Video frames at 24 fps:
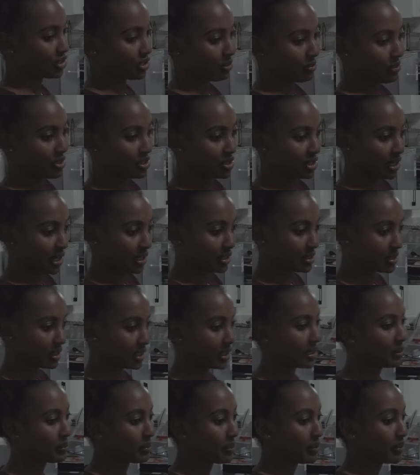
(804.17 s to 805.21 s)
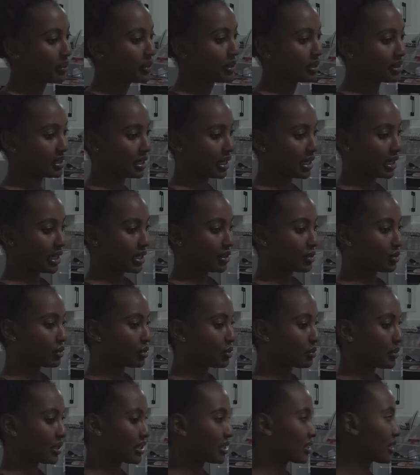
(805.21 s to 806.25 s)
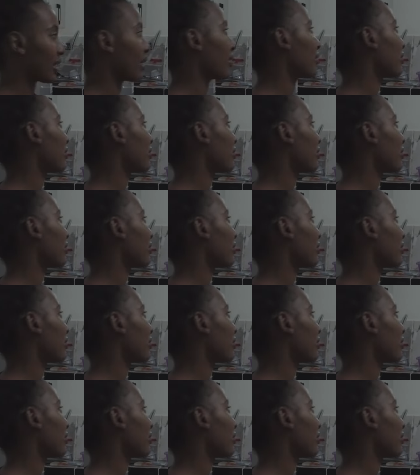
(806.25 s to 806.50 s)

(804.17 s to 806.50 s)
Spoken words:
Jamesh can sleep, and then I get to do my stuff.